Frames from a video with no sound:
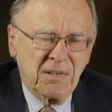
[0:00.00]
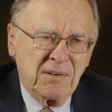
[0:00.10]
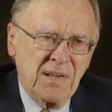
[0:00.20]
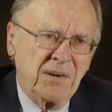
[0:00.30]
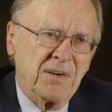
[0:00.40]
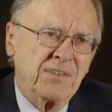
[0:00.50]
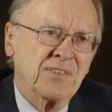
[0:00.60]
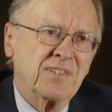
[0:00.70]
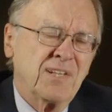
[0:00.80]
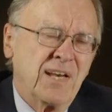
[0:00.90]
Now, at
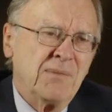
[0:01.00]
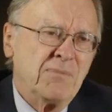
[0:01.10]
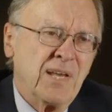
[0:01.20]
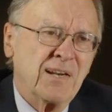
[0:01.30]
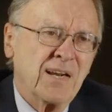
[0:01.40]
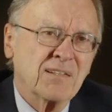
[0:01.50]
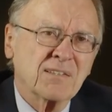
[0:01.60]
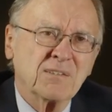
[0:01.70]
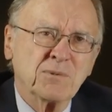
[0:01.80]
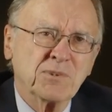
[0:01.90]
the time that
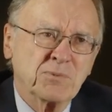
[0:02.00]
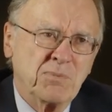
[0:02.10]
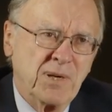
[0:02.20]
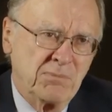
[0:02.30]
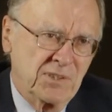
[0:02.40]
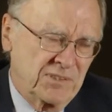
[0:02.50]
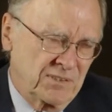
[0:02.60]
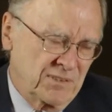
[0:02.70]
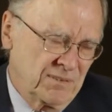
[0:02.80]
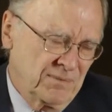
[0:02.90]
article was
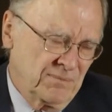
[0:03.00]
published,